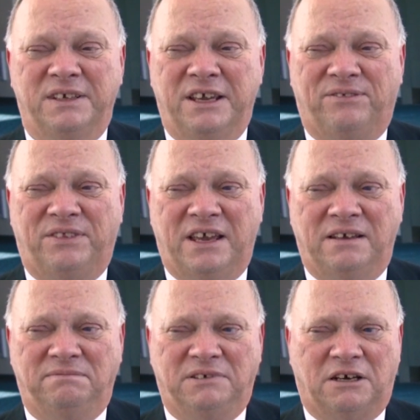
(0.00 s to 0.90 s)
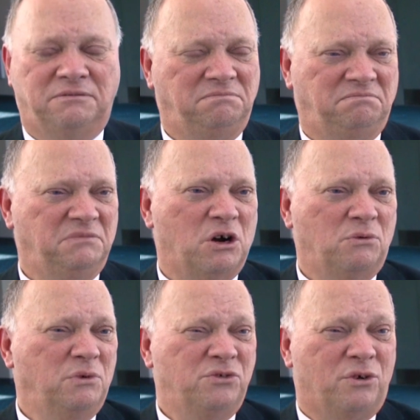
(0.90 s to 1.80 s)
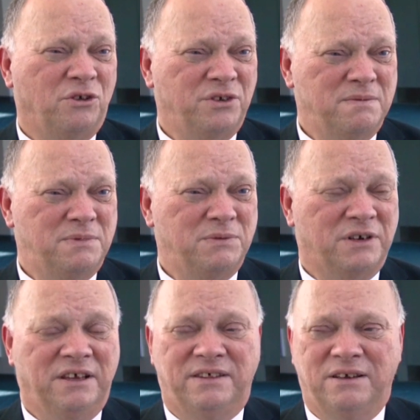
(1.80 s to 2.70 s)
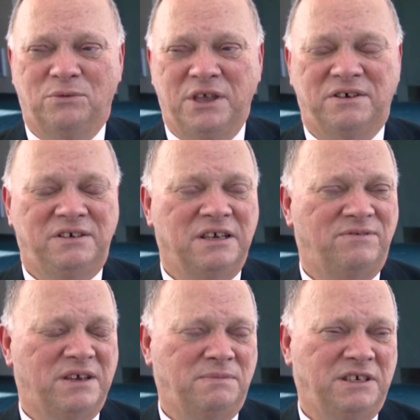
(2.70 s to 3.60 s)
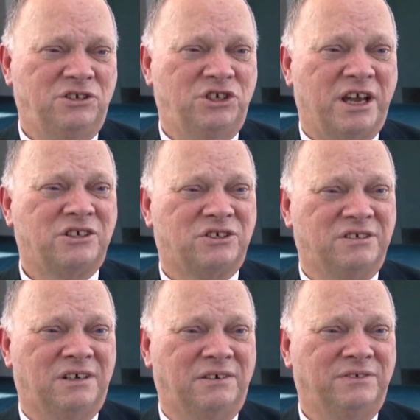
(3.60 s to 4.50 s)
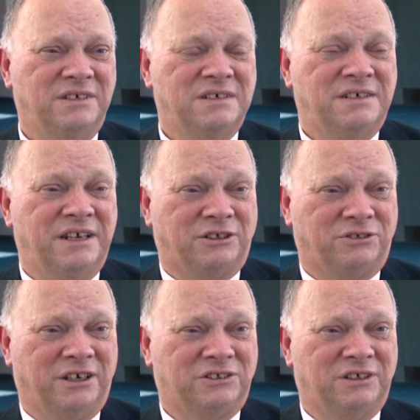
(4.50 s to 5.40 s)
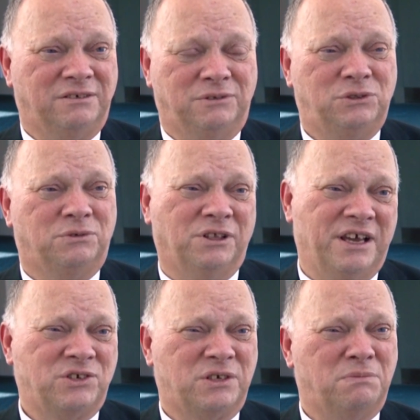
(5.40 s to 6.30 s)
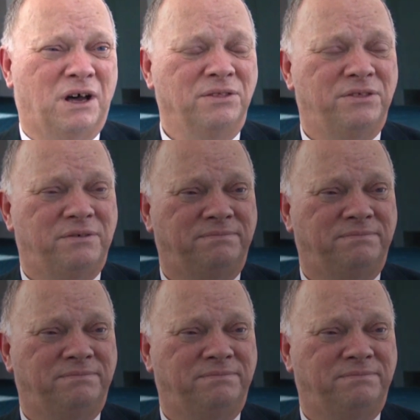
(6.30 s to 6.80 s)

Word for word: if they, you know, no withdrawal symptoms or anything, we could give them the injection of naltrexone, which will last a month.